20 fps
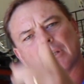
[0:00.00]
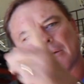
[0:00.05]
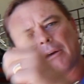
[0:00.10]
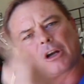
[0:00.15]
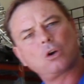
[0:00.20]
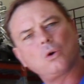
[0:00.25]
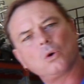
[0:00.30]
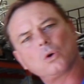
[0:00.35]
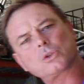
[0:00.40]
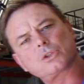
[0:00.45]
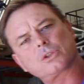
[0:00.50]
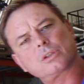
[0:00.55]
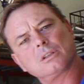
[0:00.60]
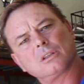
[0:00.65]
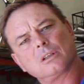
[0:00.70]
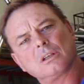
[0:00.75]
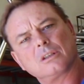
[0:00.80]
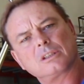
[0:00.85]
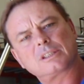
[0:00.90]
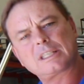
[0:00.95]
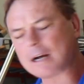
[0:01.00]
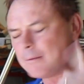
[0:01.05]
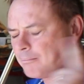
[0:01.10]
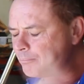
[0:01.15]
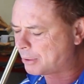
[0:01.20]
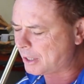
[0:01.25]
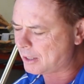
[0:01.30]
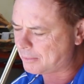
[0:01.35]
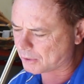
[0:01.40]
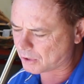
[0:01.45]
Of course, some
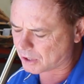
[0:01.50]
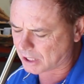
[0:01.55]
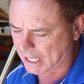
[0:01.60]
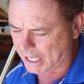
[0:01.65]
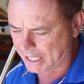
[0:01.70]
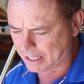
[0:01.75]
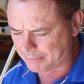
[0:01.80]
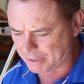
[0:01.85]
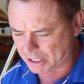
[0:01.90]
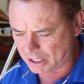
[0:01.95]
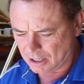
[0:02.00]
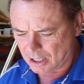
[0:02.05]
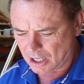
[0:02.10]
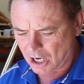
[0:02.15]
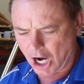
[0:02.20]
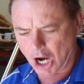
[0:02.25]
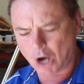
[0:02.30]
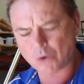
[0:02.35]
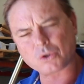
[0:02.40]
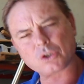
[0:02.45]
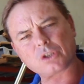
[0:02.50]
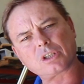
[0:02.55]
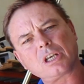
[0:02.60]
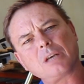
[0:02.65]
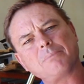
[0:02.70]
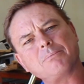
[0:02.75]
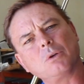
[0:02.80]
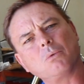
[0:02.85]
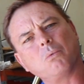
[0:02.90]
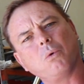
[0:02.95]
people say to me, I'll just
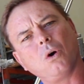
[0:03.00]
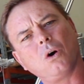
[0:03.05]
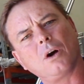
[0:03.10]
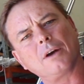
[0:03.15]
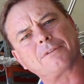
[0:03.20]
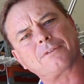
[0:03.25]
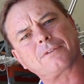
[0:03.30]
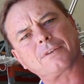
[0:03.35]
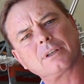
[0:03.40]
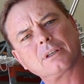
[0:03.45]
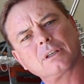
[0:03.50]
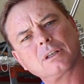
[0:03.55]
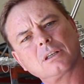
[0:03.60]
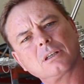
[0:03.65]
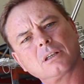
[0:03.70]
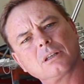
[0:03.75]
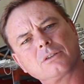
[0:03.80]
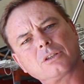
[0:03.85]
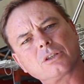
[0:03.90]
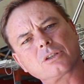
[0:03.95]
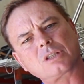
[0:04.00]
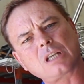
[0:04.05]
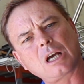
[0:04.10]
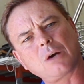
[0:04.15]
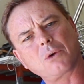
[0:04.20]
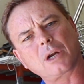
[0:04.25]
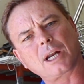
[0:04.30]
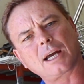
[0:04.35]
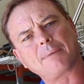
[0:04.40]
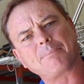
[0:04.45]
get my wife to
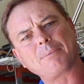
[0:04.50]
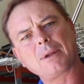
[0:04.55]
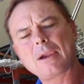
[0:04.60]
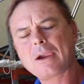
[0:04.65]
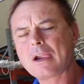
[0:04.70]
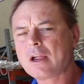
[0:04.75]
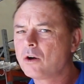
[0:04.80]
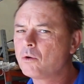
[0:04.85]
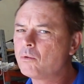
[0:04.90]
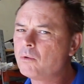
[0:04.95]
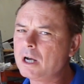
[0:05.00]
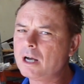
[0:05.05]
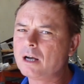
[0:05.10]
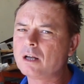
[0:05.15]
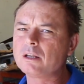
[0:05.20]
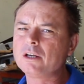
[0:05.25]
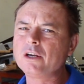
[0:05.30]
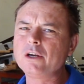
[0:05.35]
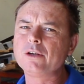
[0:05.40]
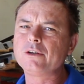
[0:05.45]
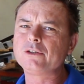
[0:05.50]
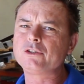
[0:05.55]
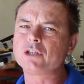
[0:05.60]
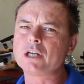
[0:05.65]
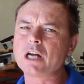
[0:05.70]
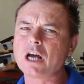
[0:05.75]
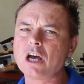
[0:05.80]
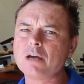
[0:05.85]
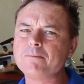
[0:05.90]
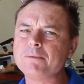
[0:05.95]
sew it up. Well, heard
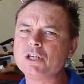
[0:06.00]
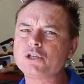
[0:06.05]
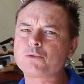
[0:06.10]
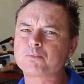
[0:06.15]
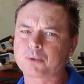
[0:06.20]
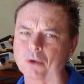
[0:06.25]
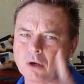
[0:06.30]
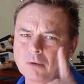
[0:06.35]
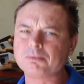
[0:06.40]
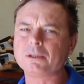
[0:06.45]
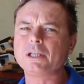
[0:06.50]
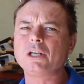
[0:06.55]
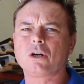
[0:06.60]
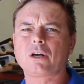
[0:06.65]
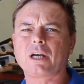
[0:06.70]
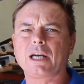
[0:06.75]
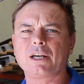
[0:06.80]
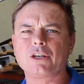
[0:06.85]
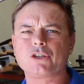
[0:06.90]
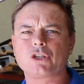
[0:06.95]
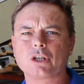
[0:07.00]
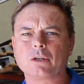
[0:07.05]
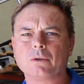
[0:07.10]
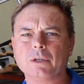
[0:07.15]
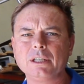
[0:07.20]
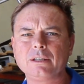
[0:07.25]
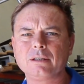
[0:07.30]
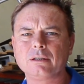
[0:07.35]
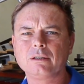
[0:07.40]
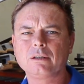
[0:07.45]
your name, he's probably not going to
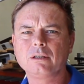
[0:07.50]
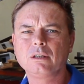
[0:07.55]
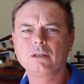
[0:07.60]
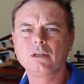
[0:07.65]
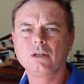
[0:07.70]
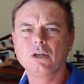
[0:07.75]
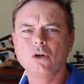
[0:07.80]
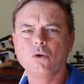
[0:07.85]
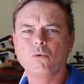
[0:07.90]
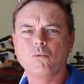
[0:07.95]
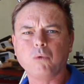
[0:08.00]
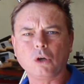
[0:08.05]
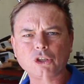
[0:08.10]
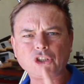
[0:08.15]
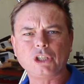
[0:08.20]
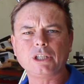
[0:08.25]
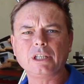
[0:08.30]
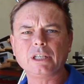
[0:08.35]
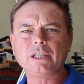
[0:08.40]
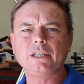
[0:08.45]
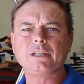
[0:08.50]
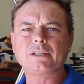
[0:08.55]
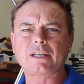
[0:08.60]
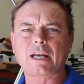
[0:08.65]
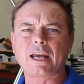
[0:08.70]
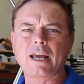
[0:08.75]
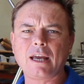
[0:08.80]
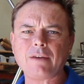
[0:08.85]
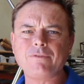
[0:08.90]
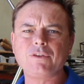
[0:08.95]
do it. What you need is a
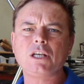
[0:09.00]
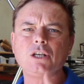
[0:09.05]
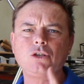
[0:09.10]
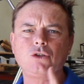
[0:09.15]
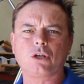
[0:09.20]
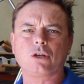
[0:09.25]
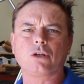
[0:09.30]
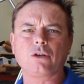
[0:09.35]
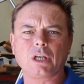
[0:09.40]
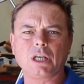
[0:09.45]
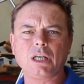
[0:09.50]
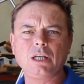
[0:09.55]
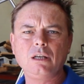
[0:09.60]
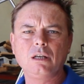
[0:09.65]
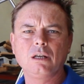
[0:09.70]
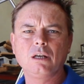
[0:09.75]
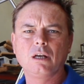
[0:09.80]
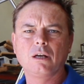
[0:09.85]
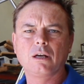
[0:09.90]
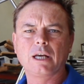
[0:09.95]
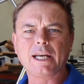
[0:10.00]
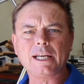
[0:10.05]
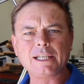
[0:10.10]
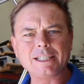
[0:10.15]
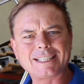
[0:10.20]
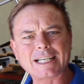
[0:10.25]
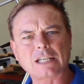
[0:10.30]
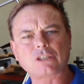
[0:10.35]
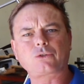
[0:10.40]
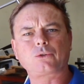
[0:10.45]
heavy-duty
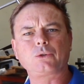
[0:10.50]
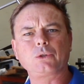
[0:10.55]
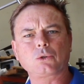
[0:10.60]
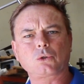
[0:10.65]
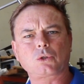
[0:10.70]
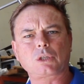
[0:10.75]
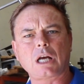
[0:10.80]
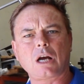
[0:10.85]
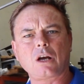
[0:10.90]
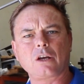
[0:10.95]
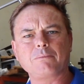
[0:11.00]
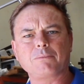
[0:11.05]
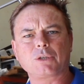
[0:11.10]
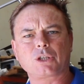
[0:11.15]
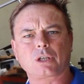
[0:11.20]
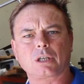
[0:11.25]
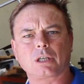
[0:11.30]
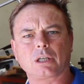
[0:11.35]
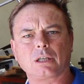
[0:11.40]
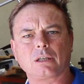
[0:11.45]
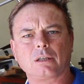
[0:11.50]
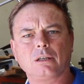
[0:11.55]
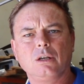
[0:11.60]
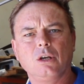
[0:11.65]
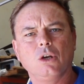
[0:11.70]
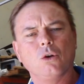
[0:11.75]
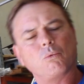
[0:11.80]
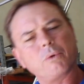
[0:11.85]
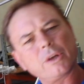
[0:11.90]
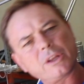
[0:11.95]
industrial sewing machine
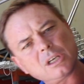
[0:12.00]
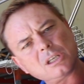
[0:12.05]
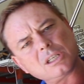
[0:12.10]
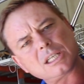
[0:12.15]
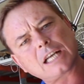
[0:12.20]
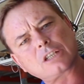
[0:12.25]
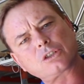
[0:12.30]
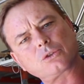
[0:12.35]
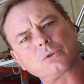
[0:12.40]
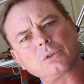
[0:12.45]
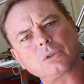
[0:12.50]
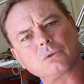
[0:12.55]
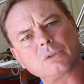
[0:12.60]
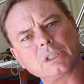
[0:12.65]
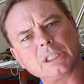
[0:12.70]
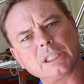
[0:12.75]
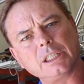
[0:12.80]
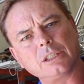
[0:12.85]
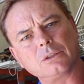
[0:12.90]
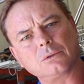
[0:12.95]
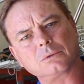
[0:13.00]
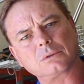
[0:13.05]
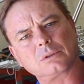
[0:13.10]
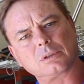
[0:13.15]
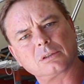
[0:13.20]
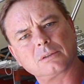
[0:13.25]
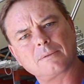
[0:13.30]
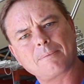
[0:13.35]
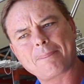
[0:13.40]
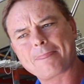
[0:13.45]
with industrial
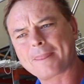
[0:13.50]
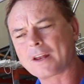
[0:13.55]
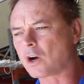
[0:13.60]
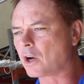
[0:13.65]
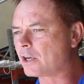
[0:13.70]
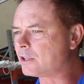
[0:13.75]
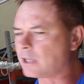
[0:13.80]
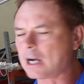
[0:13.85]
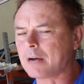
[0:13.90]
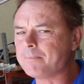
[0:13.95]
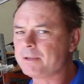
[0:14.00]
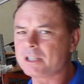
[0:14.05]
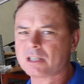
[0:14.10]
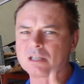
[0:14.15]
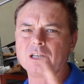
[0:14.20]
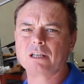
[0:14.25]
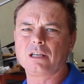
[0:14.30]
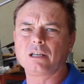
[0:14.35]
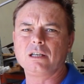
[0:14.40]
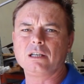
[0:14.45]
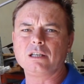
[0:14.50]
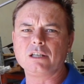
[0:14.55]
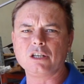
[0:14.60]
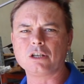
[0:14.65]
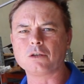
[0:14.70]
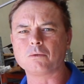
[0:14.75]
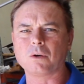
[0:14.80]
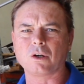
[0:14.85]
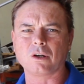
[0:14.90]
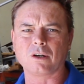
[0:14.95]
needles. All right, don't be sneaking into
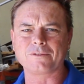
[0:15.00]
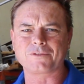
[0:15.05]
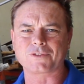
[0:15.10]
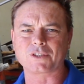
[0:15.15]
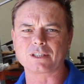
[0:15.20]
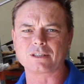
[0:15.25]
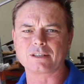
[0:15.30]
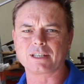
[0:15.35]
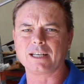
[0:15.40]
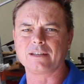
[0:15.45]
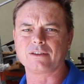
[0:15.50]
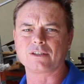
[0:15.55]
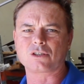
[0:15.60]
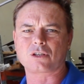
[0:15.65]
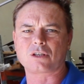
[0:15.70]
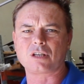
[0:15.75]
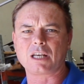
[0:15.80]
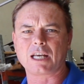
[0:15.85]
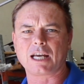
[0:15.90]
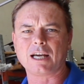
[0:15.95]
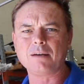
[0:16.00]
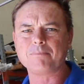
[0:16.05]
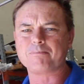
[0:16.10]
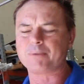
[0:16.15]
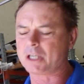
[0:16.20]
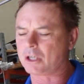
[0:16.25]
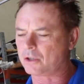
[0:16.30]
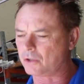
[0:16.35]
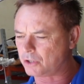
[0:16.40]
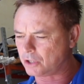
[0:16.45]
your wife's and getting the Singer
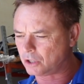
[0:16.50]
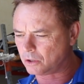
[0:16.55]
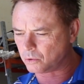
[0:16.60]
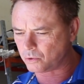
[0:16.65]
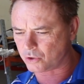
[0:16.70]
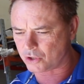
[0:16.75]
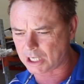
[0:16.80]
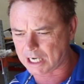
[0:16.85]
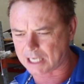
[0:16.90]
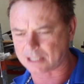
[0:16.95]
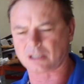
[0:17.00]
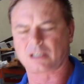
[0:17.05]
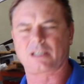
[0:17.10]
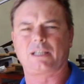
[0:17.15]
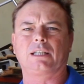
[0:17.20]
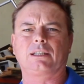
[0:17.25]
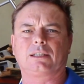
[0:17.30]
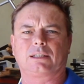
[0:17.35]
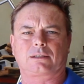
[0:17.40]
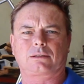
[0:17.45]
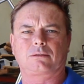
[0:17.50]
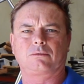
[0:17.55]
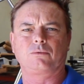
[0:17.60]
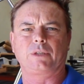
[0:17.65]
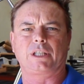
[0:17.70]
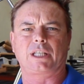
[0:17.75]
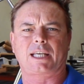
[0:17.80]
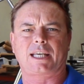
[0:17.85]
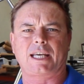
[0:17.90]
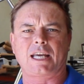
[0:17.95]
because you'll just kill it
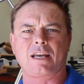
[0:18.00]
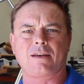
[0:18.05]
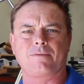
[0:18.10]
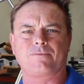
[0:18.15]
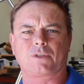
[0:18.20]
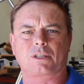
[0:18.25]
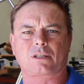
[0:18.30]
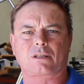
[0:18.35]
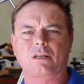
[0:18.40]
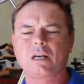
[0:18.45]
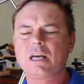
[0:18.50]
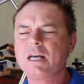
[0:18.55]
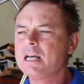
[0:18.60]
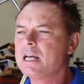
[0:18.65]
with the canvas.